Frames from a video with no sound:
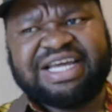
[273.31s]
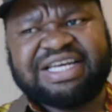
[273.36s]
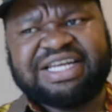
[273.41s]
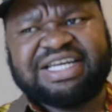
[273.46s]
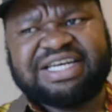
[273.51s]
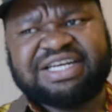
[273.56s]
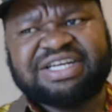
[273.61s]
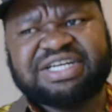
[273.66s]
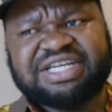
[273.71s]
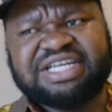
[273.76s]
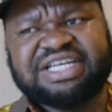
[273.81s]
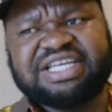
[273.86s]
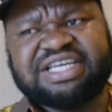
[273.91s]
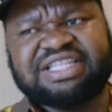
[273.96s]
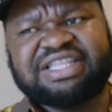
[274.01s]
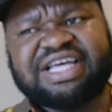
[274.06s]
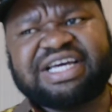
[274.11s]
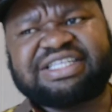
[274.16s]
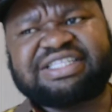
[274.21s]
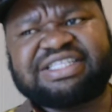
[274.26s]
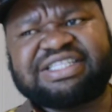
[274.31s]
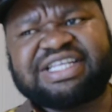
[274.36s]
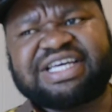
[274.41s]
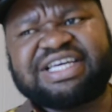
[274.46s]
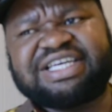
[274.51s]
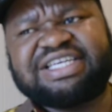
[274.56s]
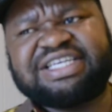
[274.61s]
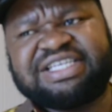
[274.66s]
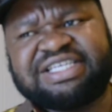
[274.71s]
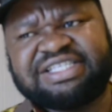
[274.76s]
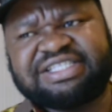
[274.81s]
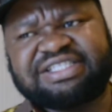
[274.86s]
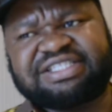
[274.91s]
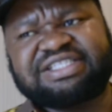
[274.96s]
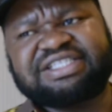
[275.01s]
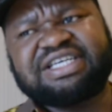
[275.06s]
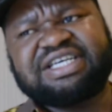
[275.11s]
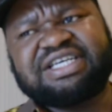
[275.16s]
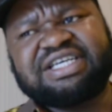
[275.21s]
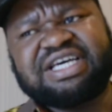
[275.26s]
and really that there
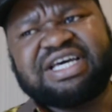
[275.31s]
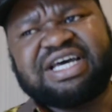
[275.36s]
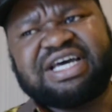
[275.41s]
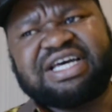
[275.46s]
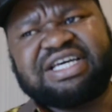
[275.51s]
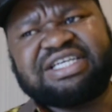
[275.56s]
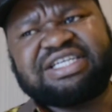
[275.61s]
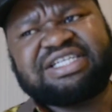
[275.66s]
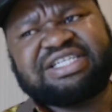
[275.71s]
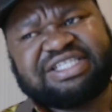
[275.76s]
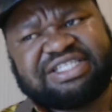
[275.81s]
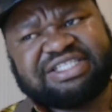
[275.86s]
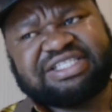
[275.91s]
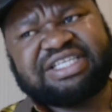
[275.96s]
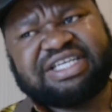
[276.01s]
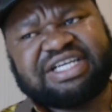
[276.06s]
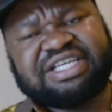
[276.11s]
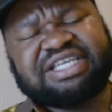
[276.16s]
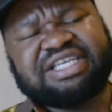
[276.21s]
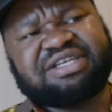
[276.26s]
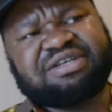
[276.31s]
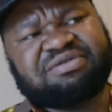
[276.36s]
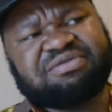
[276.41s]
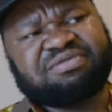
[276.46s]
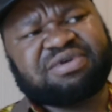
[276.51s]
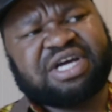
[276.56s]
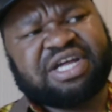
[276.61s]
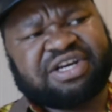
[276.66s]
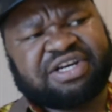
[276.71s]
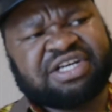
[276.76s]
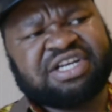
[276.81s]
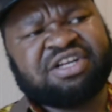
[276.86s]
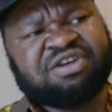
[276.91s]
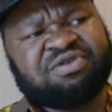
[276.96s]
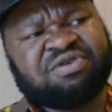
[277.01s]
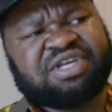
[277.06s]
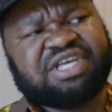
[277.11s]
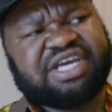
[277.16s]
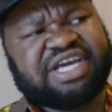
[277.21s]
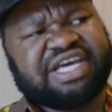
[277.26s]
is increasingly, we're really
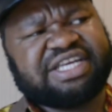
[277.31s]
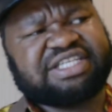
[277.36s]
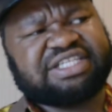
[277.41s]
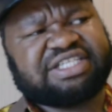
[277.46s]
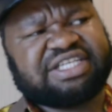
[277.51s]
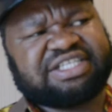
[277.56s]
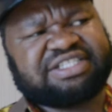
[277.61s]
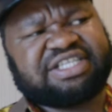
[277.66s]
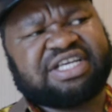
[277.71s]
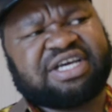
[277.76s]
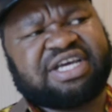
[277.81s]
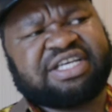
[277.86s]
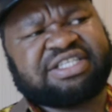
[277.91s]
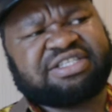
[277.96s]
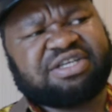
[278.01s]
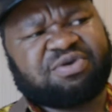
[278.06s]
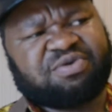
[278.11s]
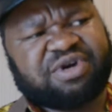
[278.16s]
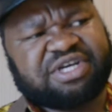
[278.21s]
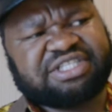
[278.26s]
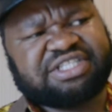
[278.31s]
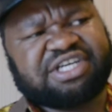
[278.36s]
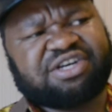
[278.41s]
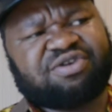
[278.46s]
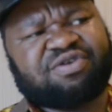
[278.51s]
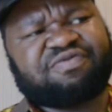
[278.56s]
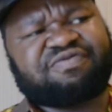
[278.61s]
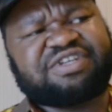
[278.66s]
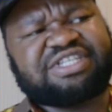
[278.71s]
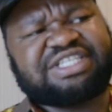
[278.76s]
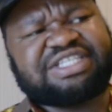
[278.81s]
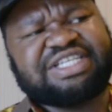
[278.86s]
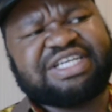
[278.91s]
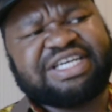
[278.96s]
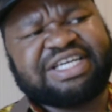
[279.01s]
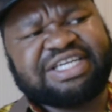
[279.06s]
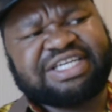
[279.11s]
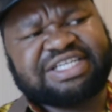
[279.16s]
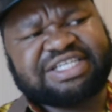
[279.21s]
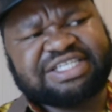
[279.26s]
looking at it as a question of
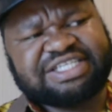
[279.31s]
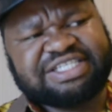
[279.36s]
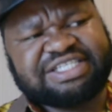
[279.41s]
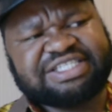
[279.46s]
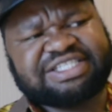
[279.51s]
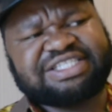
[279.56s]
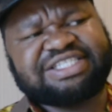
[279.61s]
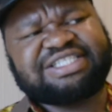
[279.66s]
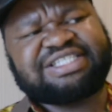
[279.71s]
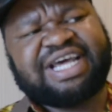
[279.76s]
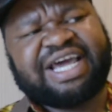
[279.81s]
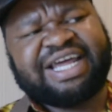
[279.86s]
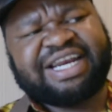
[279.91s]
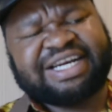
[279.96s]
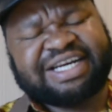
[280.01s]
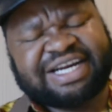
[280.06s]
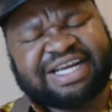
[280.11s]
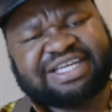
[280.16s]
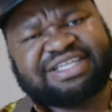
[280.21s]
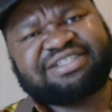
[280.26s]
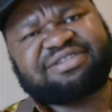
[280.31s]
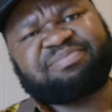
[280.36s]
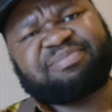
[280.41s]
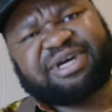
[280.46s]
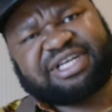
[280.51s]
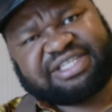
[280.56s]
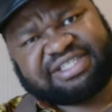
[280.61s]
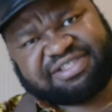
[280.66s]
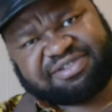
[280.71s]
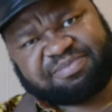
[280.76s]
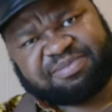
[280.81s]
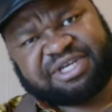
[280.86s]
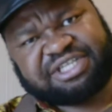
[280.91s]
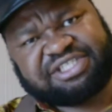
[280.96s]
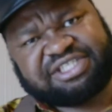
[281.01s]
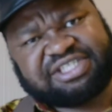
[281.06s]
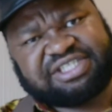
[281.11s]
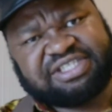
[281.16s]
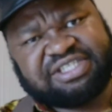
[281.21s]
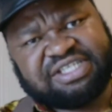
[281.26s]
increased direct
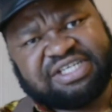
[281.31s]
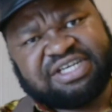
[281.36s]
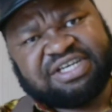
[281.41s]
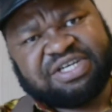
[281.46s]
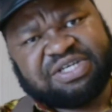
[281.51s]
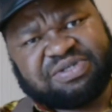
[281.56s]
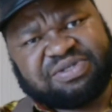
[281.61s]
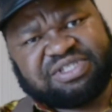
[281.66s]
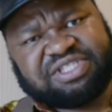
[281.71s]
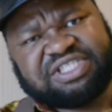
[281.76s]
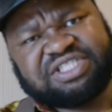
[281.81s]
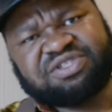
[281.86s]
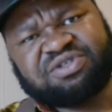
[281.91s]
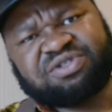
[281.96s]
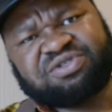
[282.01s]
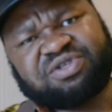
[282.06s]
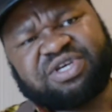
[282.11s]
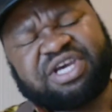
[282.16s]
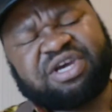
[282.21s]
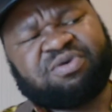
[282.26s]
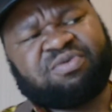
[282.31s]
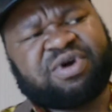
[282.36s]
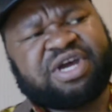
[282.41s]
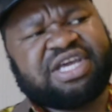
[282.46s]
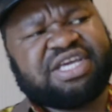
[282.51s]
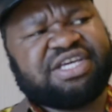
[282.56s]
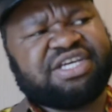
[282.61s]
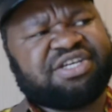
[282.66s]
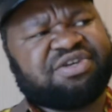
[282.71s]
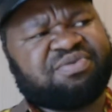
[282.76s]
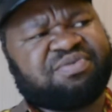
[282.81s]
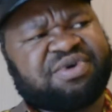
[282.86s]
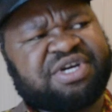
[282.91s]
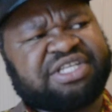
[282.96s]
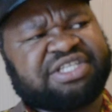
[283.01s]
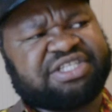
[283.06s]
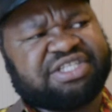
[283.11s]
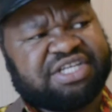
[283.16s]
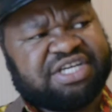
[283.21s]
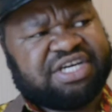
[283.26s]
participation, because there's also a way in
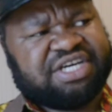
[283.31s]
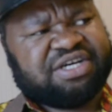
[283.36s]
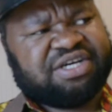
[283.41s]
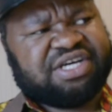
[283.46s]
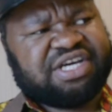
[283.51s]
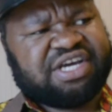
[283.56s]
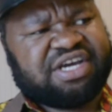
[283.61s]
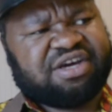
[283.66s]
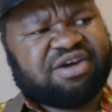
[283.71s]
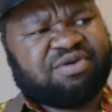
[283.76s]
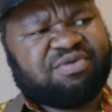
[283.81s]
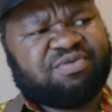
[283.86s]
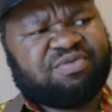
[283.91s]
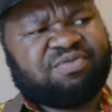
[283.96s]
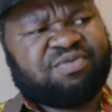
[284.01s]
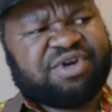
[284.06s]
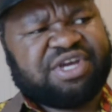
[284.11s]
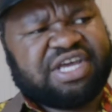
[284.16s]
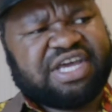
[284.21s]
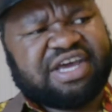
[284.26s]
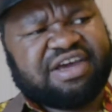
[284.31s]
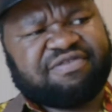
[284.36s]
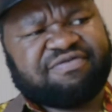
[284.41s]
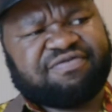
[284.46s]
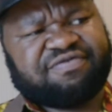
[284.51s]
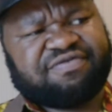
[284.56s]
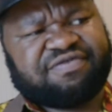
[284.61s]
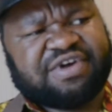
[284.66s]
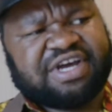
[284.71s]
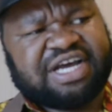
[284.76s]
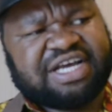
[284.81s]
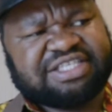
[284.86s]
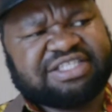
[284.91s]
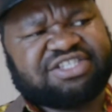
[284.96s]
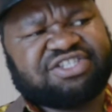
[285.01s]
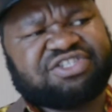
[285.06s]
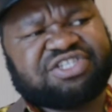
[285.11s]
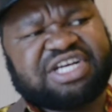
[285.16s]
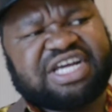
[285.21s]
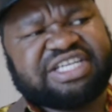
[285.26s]
which we have
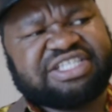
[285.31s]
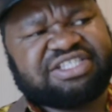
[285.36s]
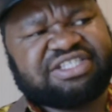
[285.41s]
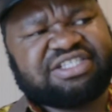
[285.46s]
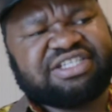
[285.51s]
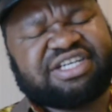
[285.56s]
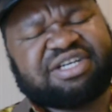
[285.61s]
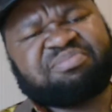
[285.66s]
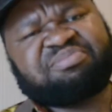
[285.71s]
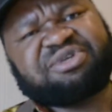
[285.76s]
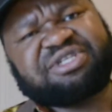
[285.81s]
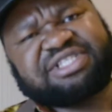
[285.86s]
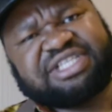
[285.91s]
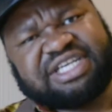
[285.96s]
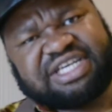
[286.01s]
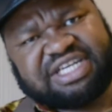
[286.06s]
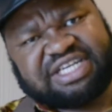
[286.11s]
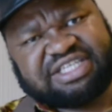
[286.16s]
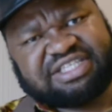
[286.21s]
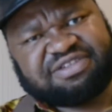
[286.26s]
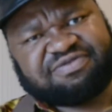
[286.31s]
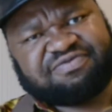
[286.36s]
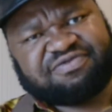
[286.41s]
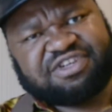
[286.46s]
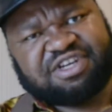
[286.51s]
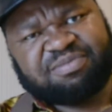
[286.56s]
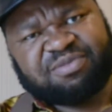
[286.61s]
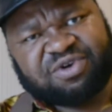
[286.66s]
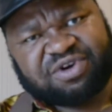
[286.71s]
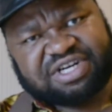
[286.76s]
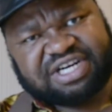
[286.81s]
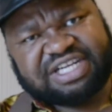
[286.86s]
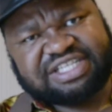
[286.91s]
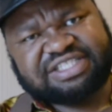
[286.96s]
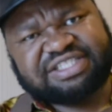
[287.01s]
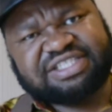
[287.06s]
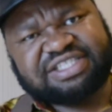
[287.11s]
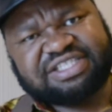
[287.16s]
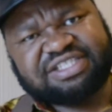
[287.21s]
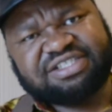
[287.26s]
stretched representative
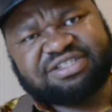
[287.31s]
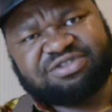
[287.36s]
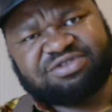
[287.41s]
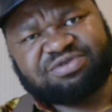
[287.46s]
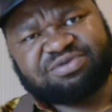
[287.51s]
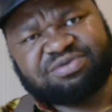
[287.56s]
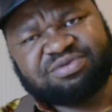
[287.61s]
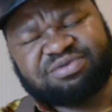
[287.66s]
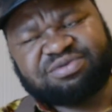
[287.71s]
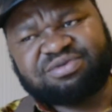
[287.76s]
democracy to